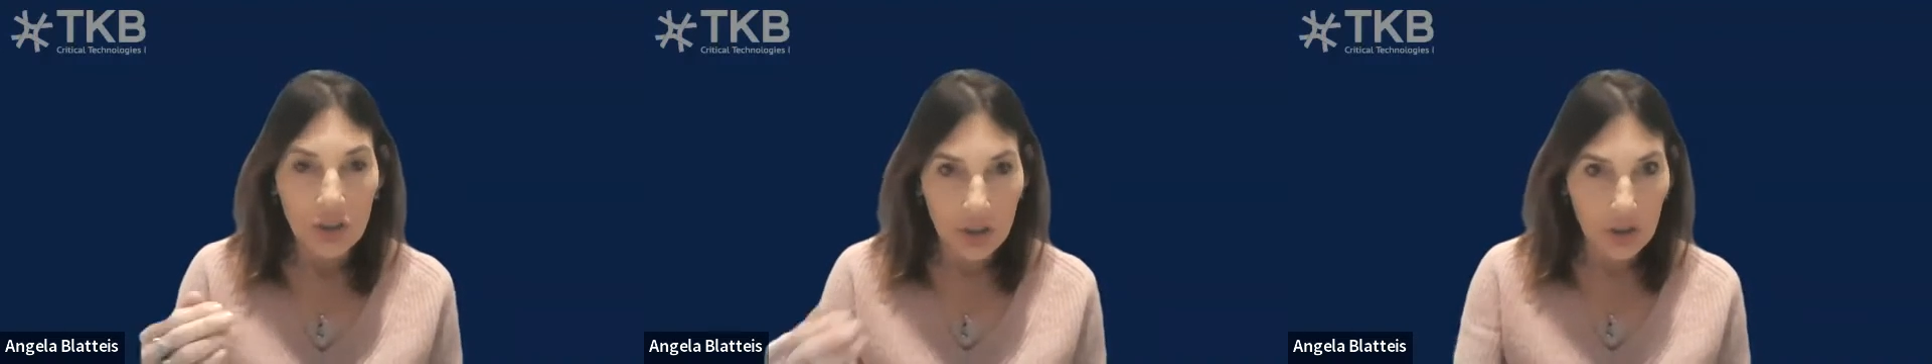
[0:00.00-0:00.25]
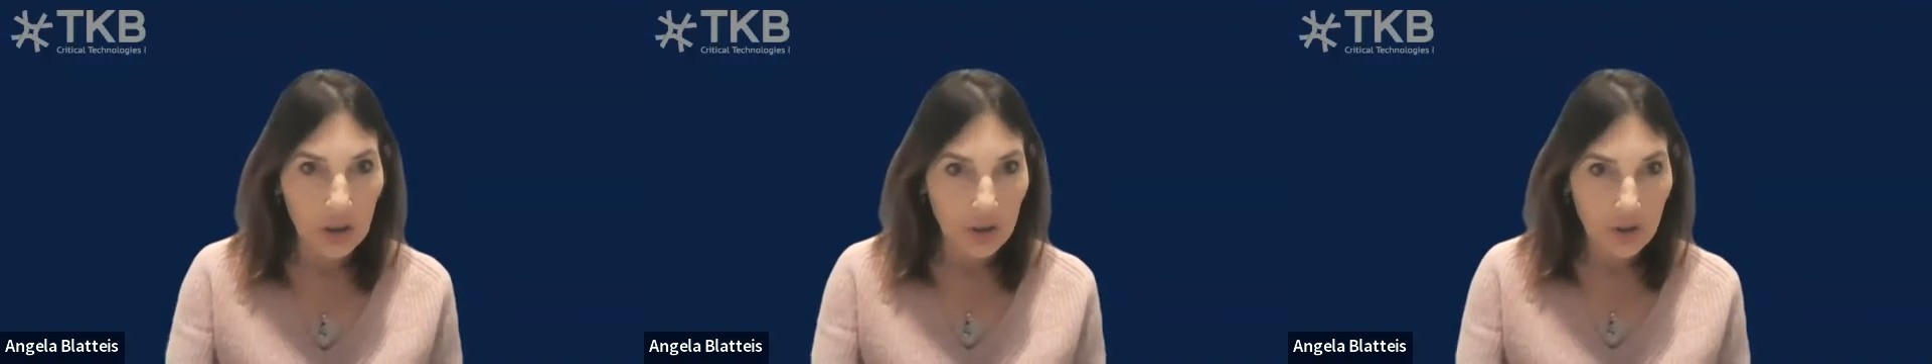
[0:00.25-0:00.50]

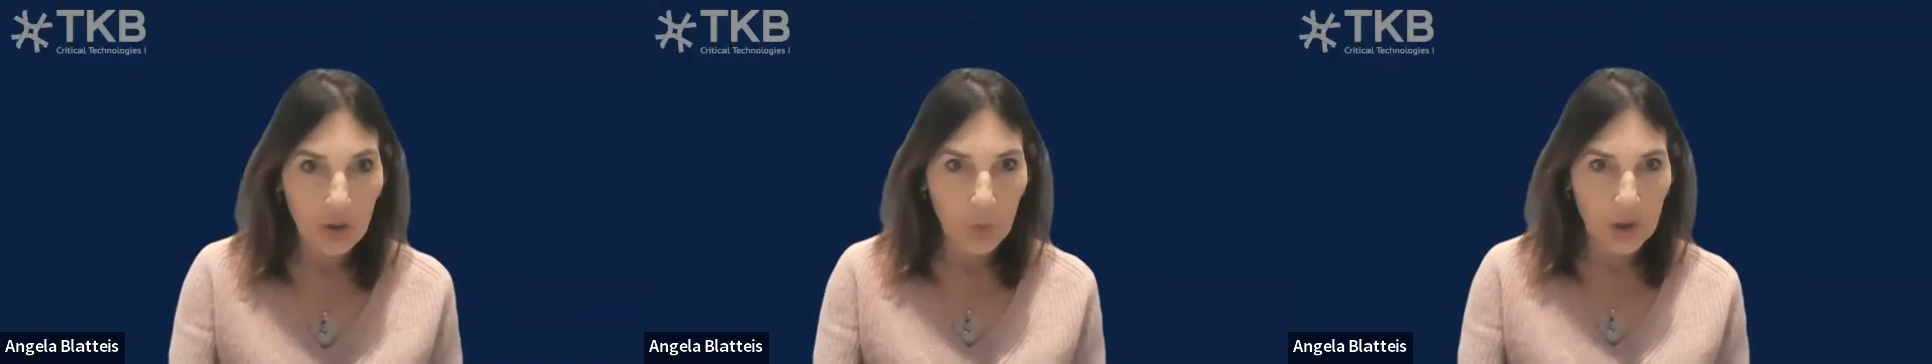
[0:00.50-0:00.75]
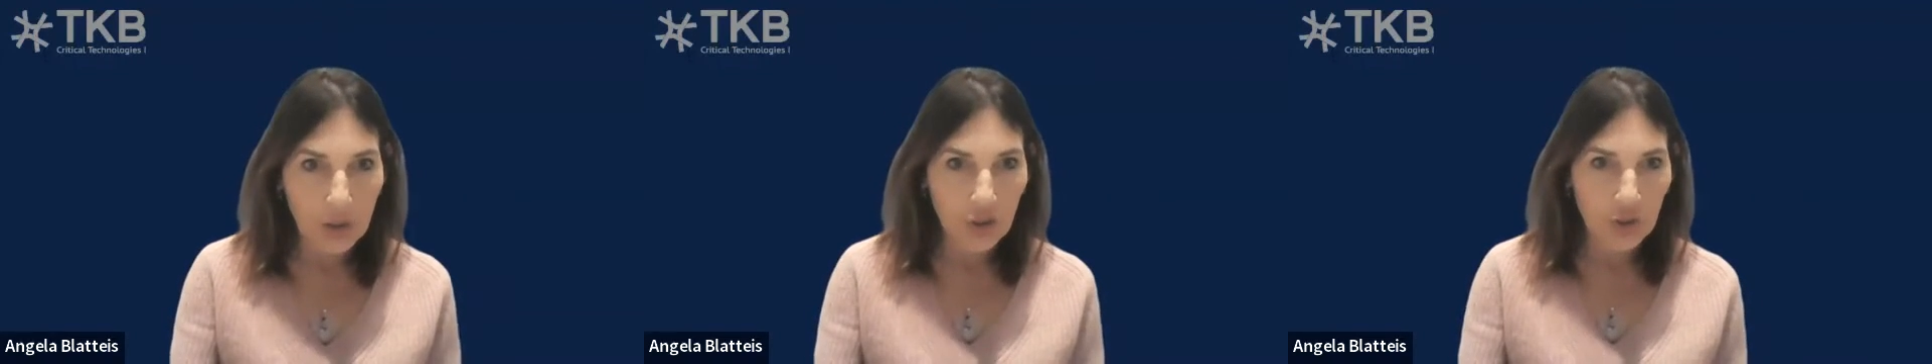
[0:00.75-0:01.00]
to
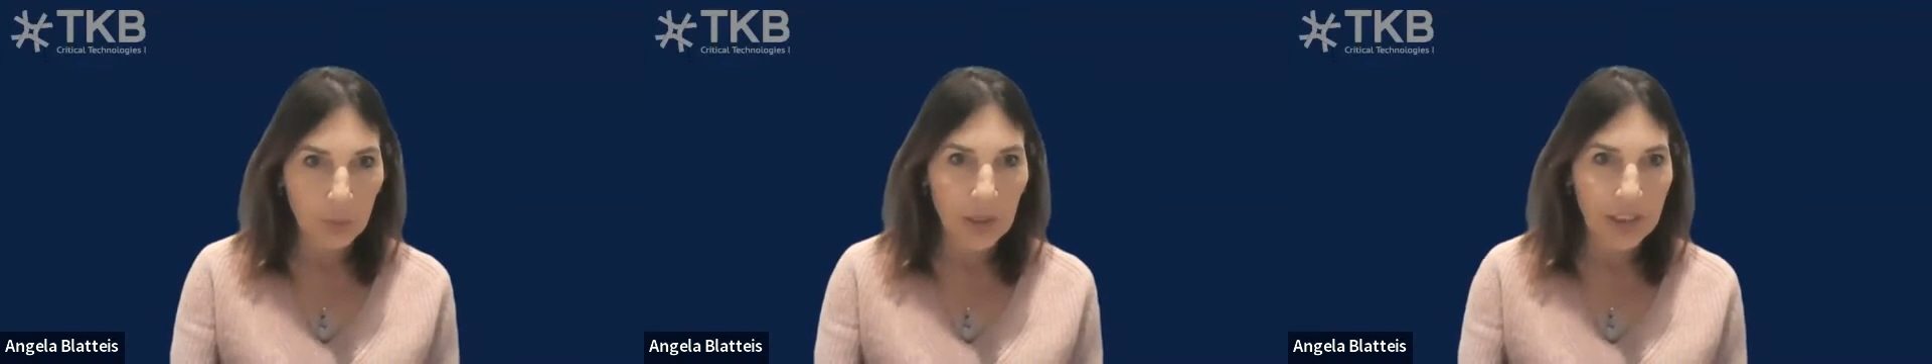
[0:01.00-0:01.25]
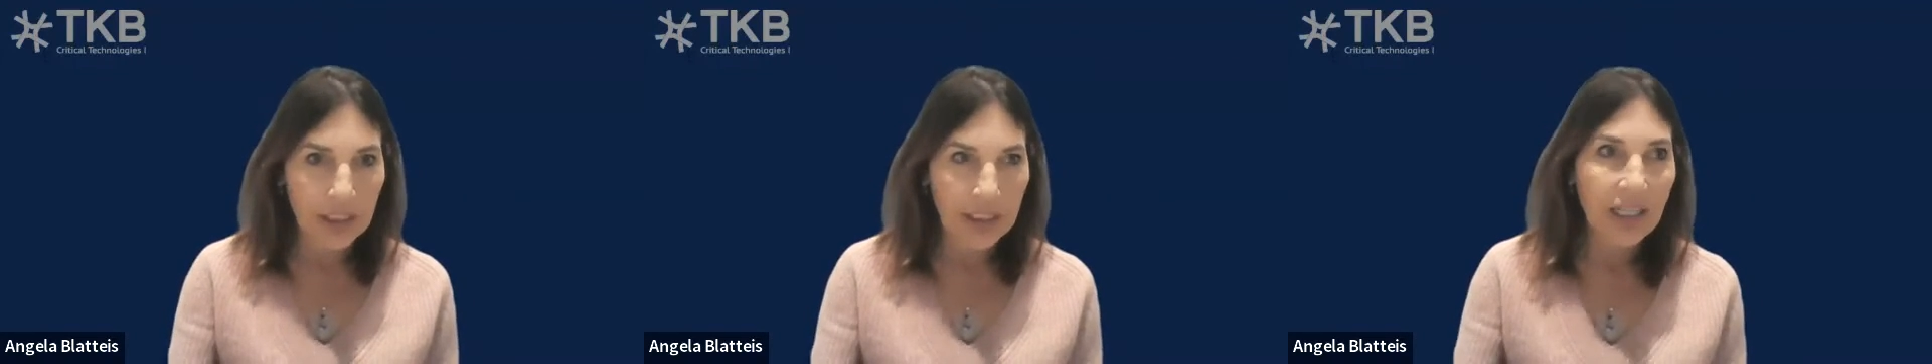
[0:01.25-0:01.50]
reach their
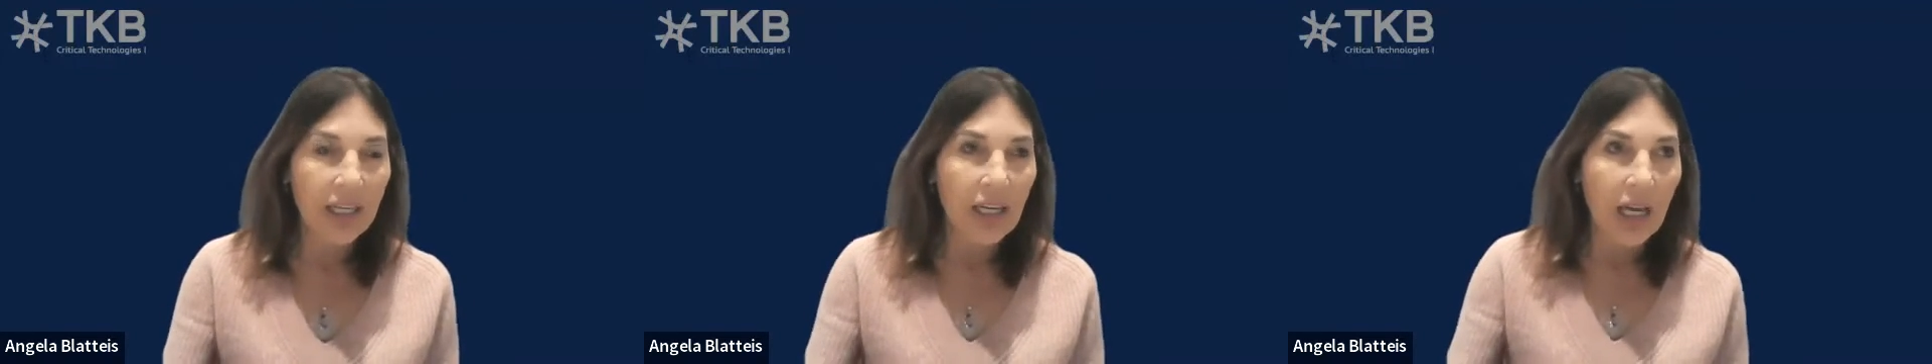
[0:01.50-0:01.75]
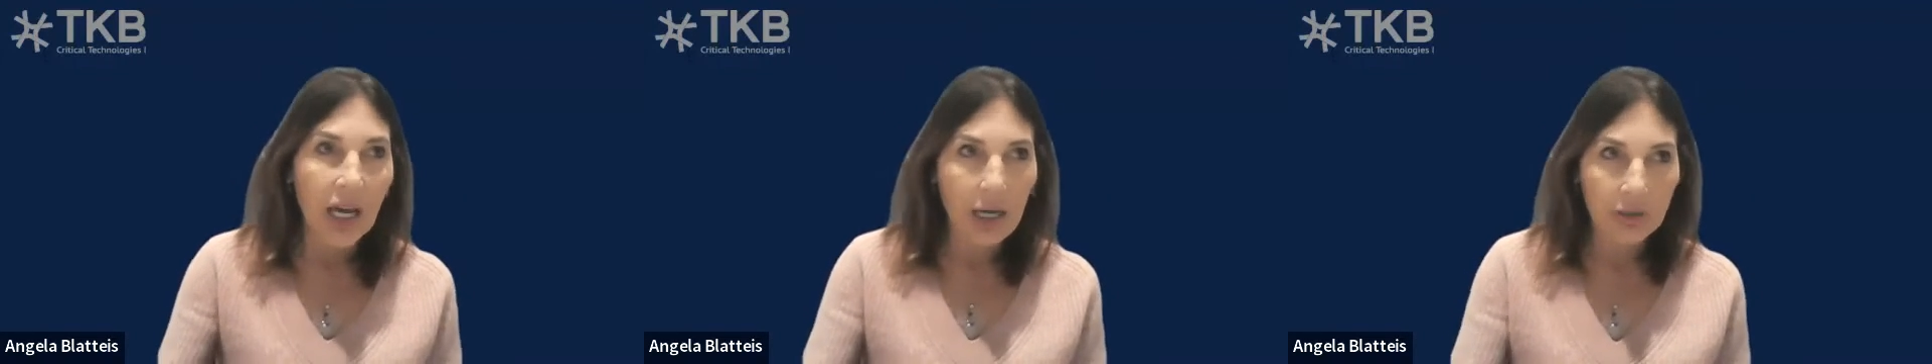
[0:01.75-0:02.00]
money,
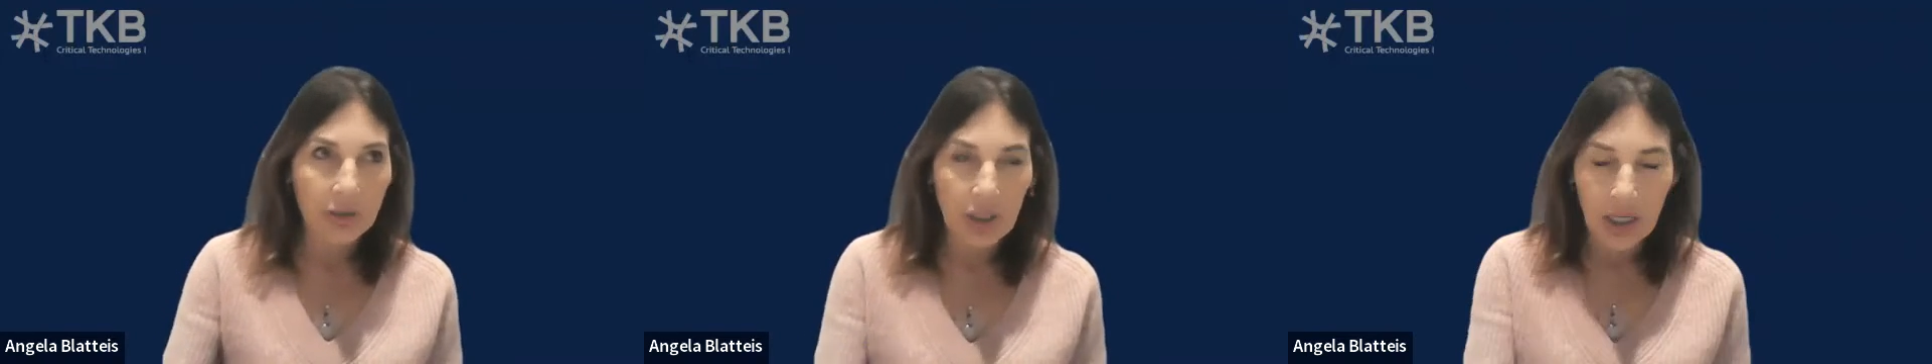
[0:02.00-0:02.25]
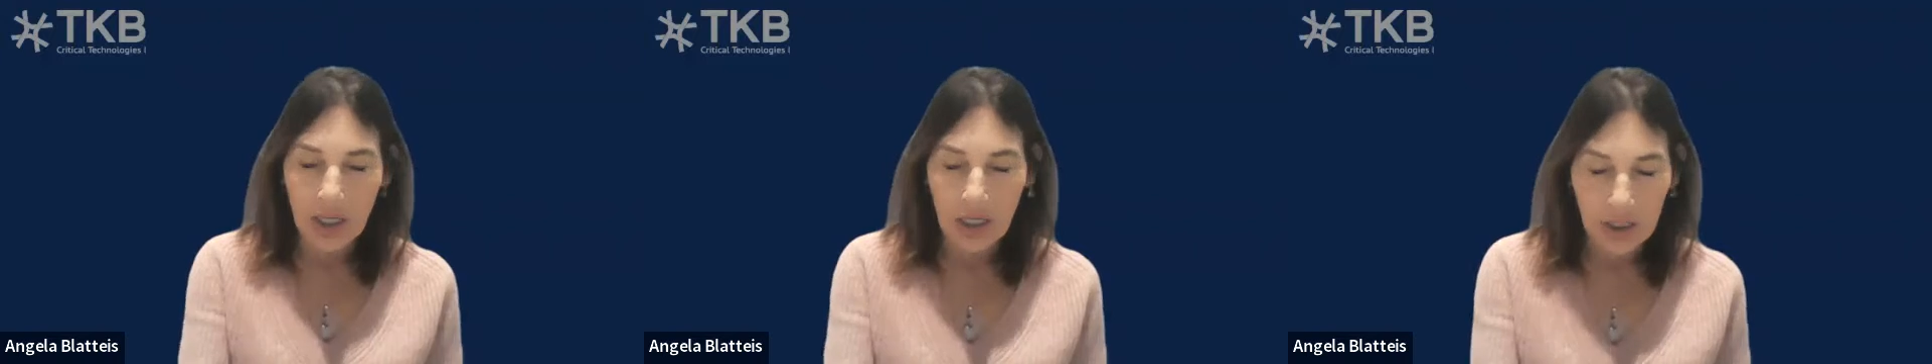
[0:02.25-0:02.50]

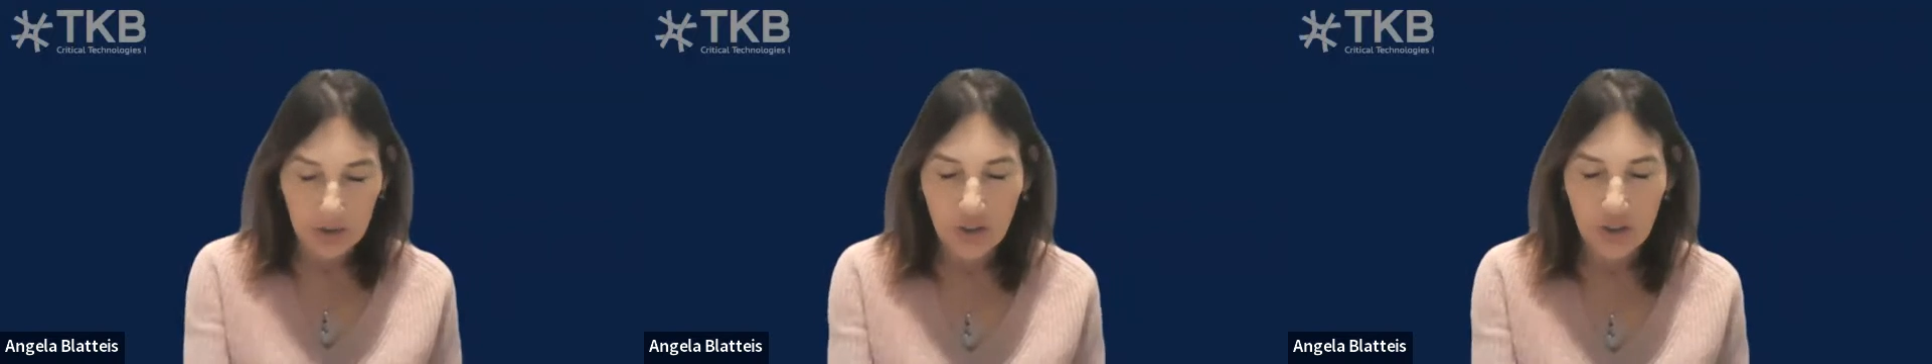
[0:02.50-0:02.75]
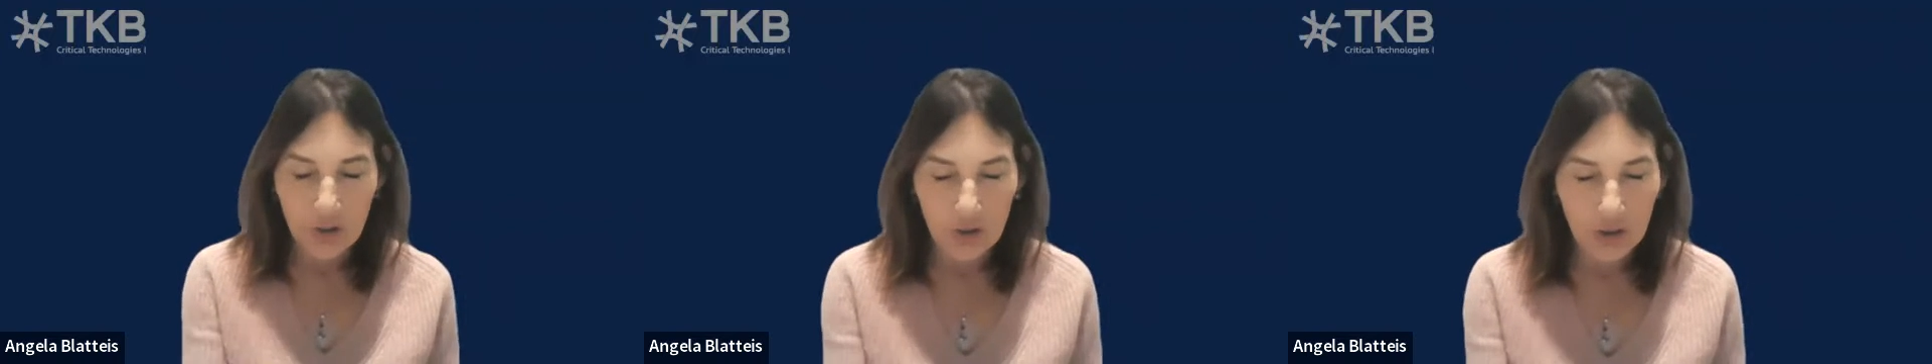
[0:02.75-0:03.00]

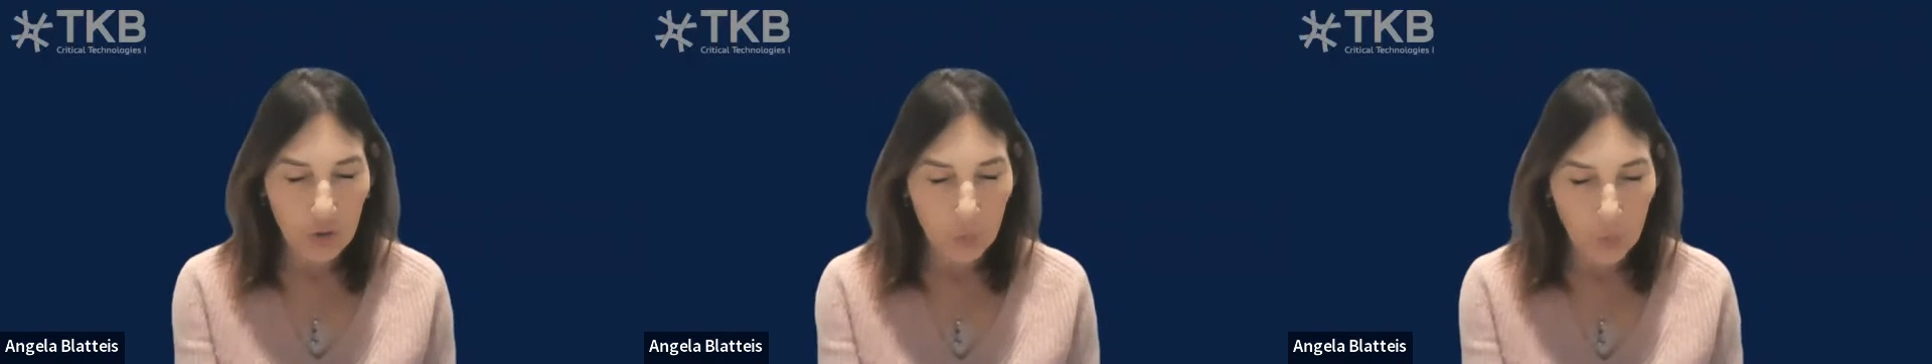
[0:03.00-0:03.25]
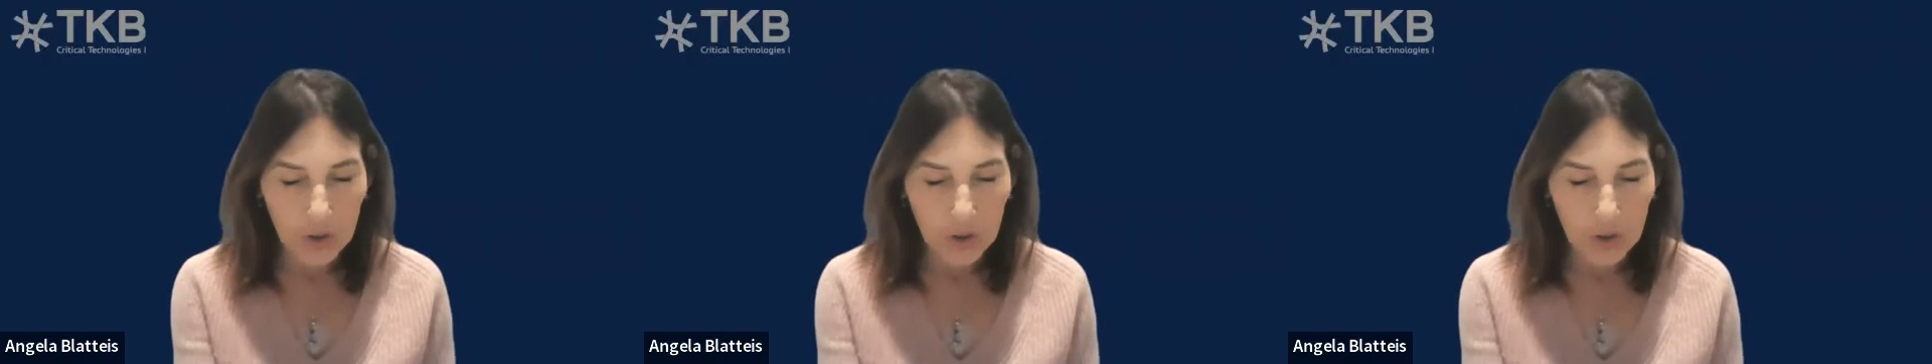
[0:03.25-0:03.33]
to